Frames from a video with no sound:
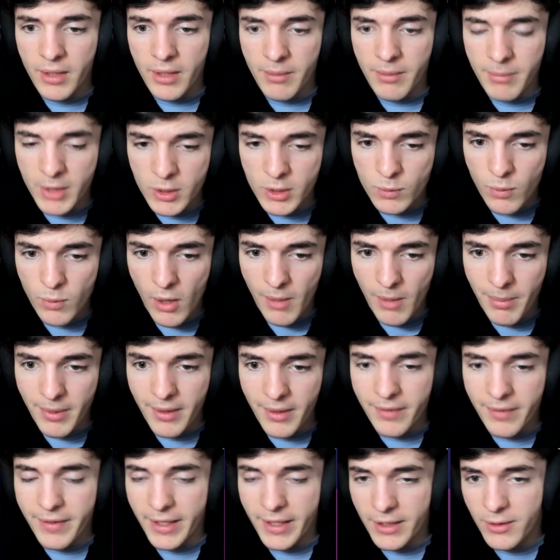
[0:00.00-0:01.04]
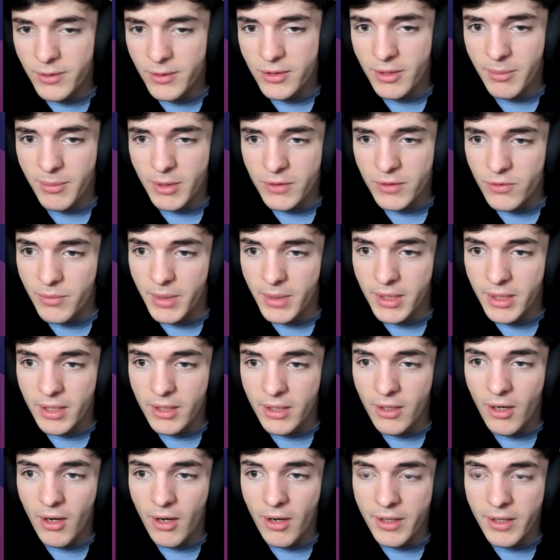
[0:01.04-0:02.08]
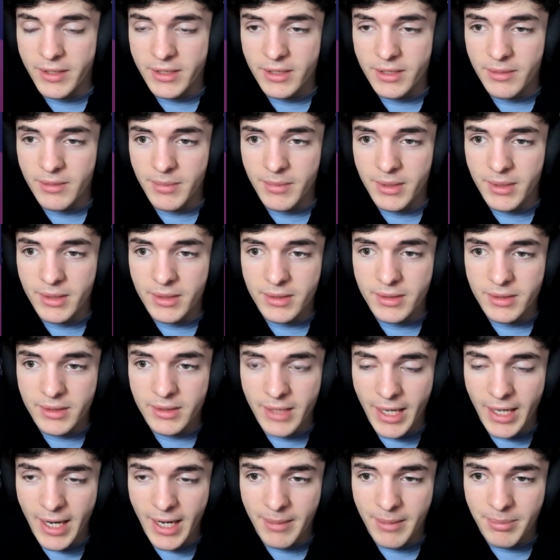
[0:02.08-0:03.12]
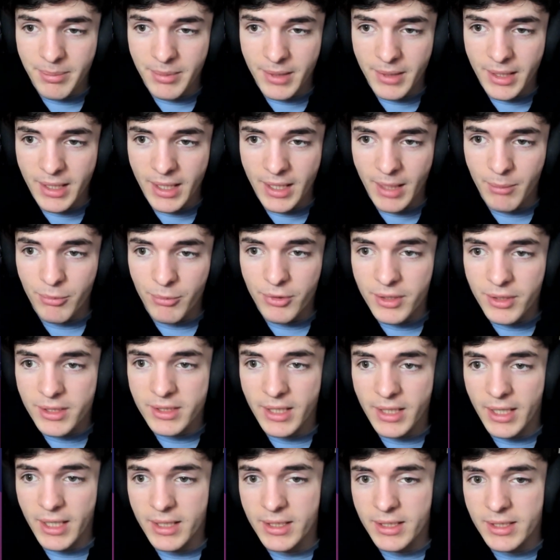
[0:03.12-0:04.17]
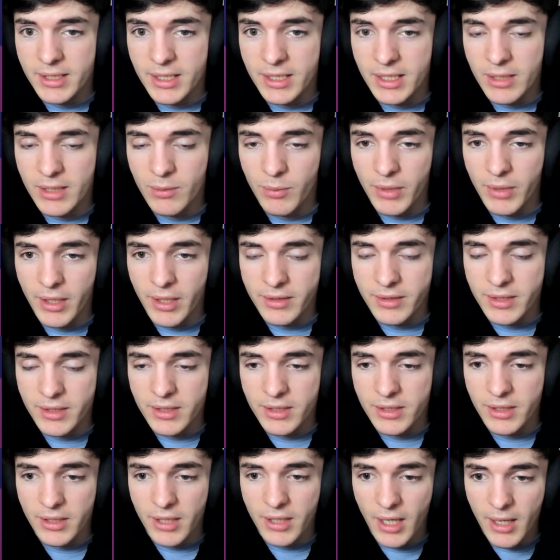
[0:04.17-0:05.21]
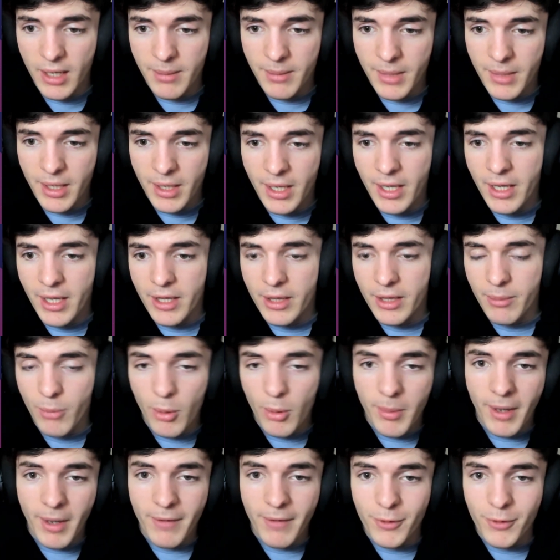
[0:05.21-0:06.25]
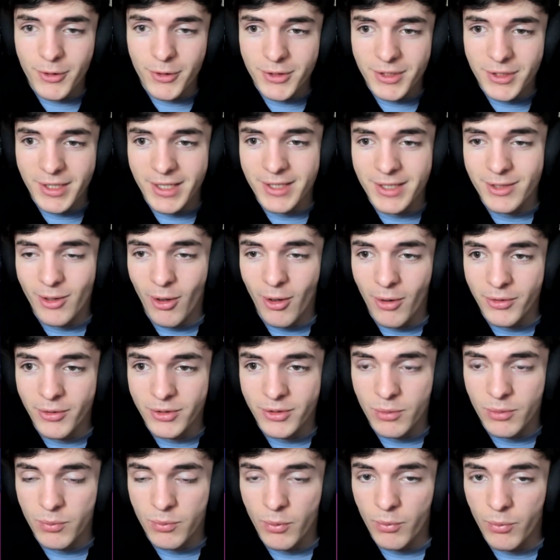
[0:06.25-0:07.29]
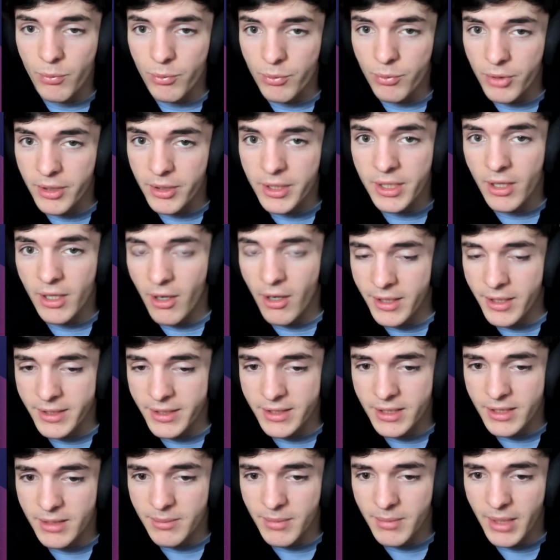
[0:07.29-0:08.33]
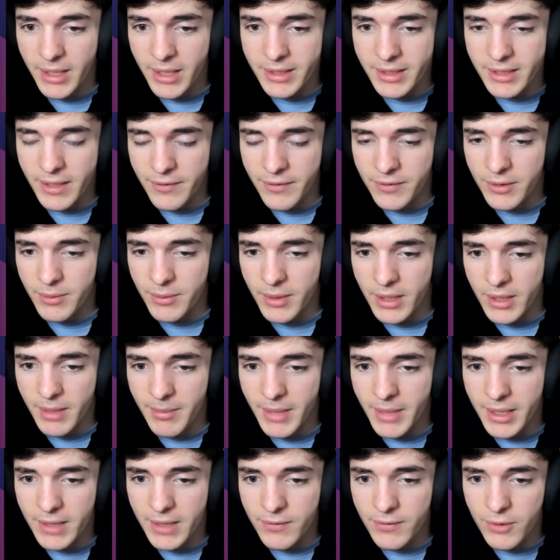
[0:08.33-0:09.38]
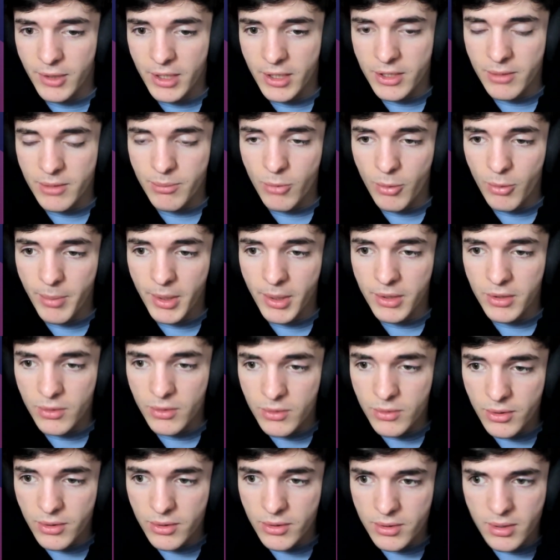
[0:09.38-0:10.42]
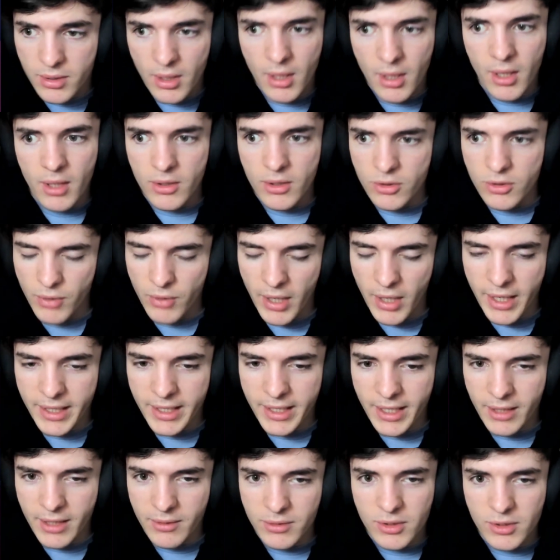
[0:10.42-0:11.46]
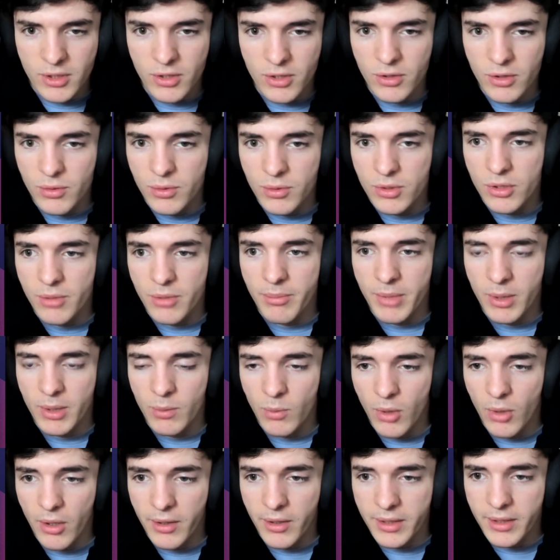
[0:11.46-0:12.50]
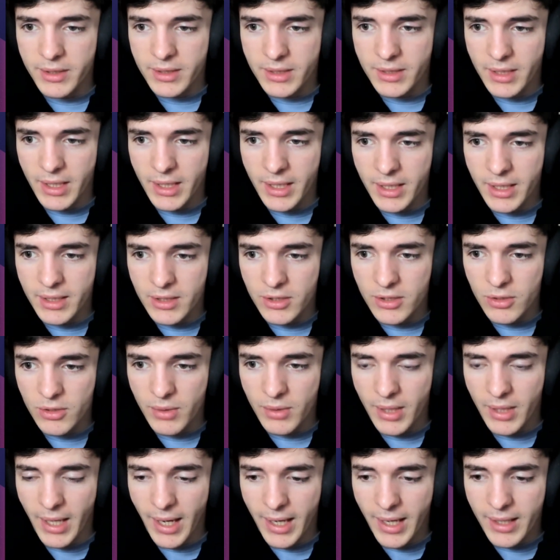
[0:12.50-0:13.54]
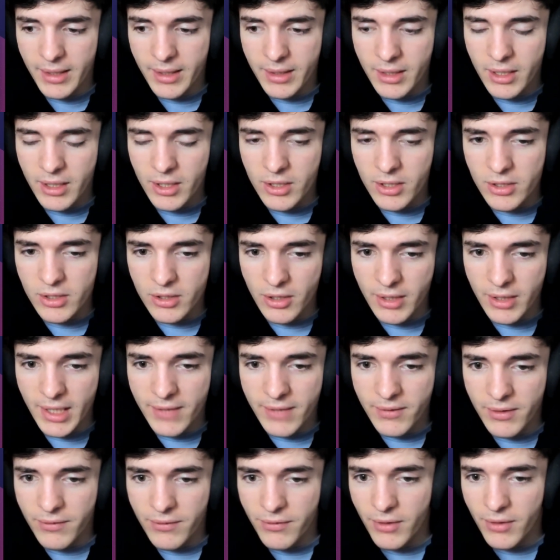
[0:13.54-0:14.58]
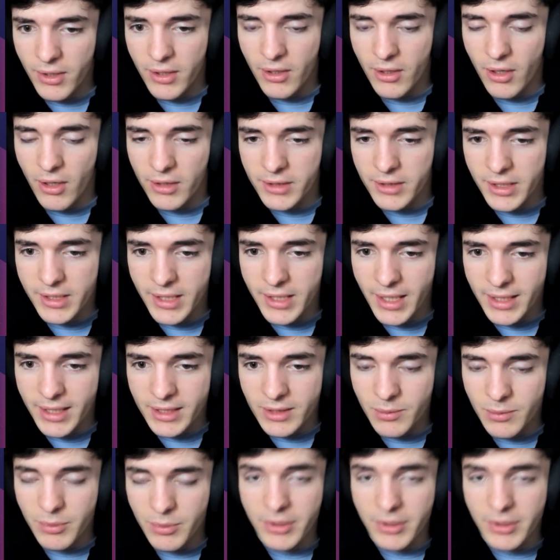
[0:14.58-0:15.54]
MinSwap, thank you so much for making an awesome DApp, and I'm really excited to see what else is to come. The mobile version is also really awesome. I definitely recommend, if you guys are mobile users, try it out, use their Min wallet, and you can start having fun on the DEX